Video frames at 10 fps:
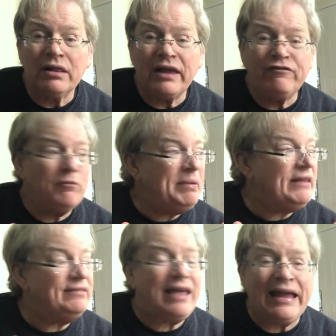Like for
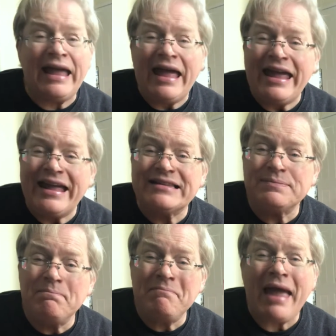Pete's sake, it's
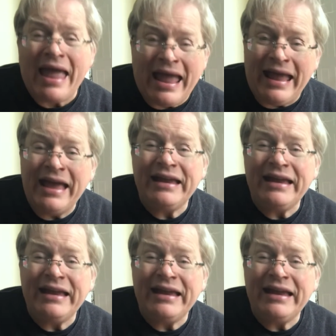May.